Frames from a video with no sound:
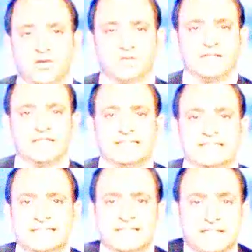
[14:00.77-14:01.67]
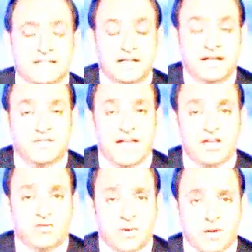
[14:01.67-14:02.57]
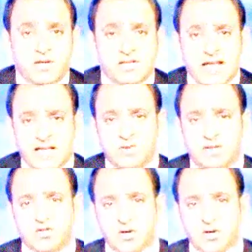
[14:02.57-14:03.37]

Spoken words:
you. And thank you for being with us. Next week, the